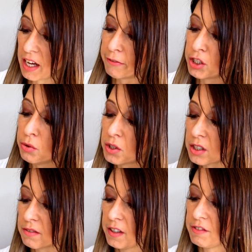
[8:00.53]
of
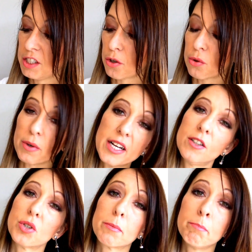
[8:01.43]
250 to
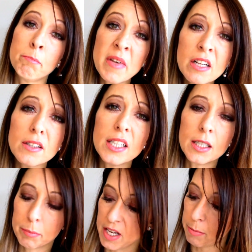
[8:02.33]
300
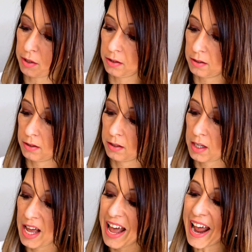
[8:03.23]
million people,
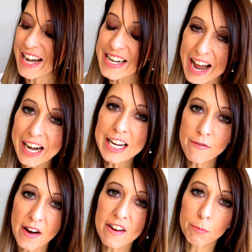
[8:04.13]
a
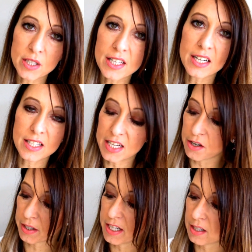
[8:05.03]
95%
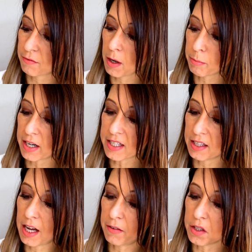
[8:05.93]
decrease from
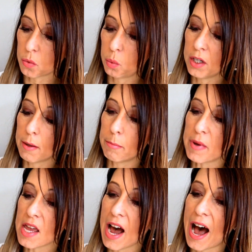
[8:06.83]
present levels would
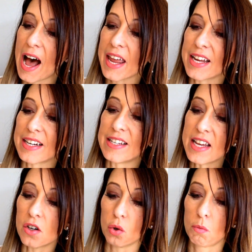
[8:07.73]
be
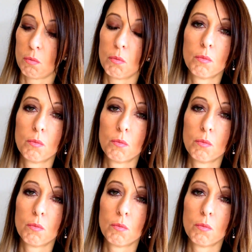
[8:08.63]
ideal.